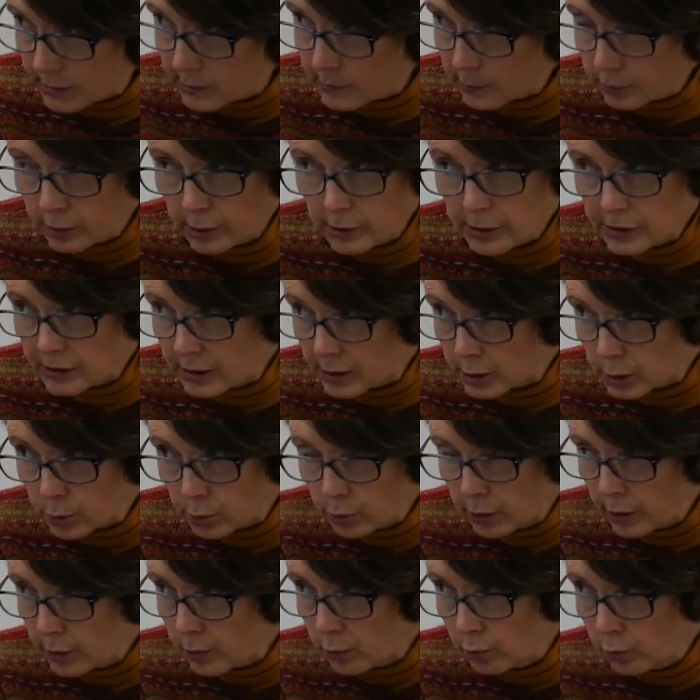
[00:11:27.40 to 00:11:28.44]
process
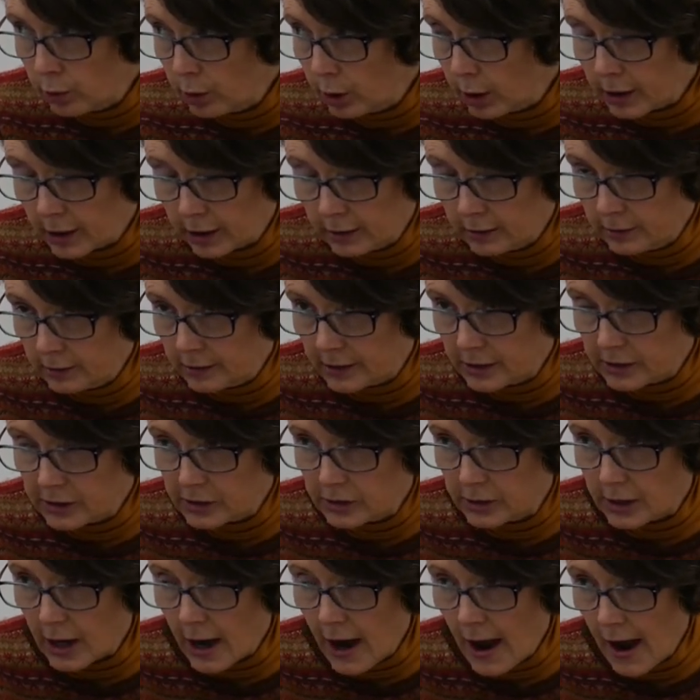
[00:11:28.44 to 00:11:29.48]
won't work
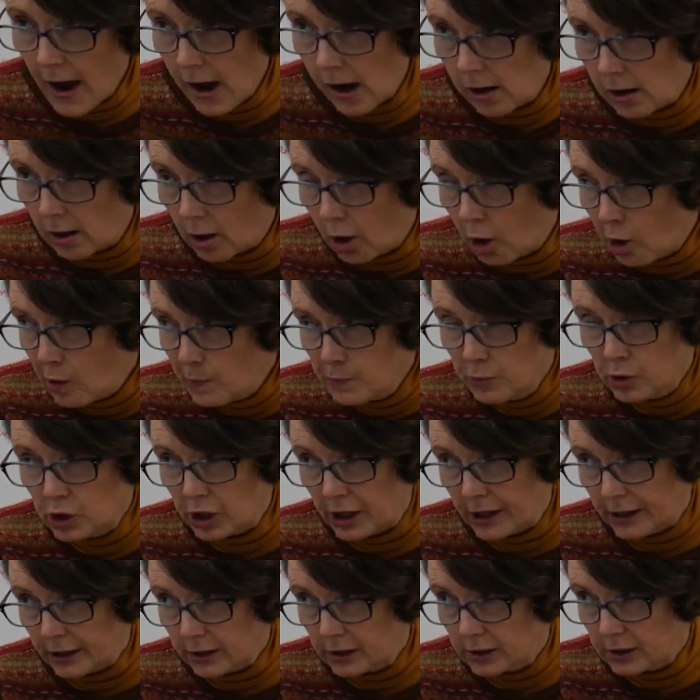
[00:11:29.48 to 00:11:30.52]
unless our
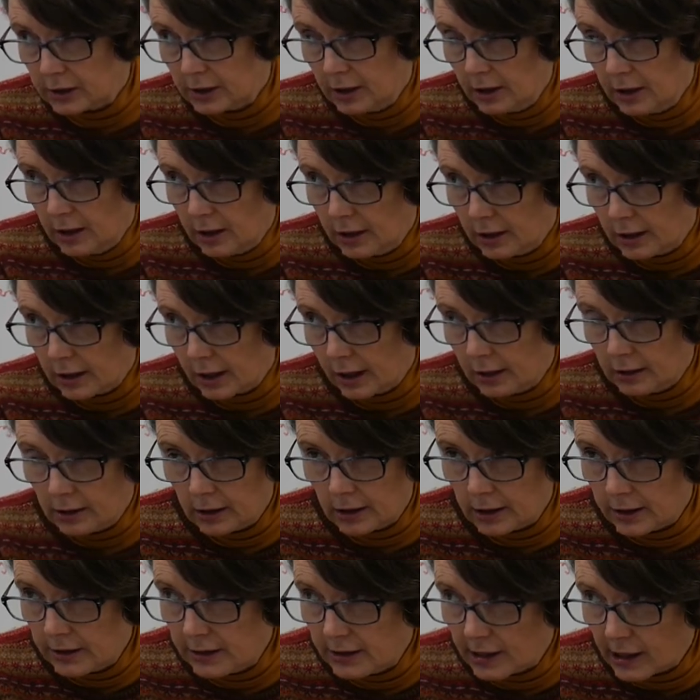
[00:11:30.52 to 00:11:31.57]
object can
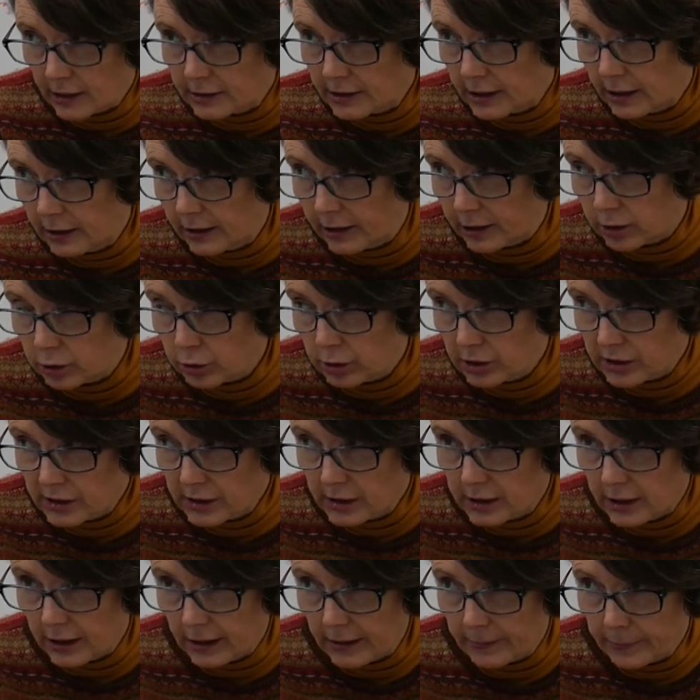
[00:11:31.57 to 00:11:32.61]
conduct
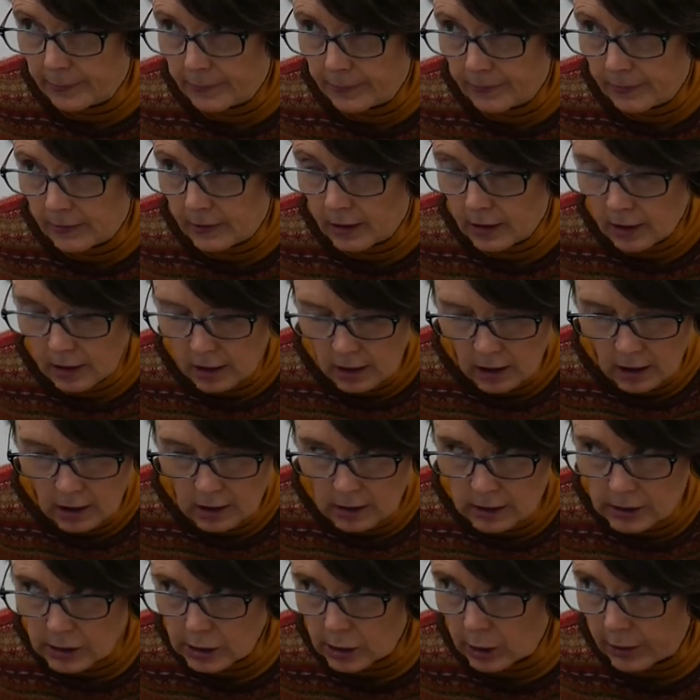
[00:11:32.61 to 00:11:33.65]
electricity.
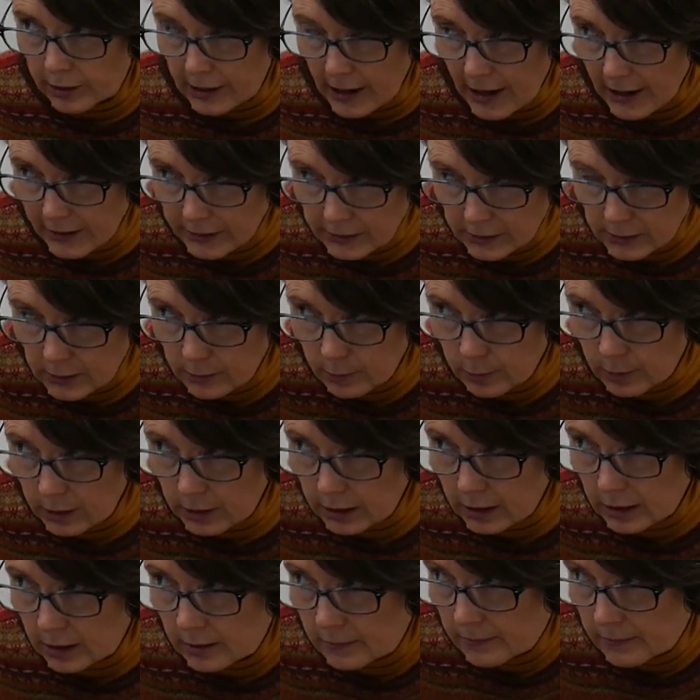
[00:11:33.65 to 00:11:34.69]
So it has to be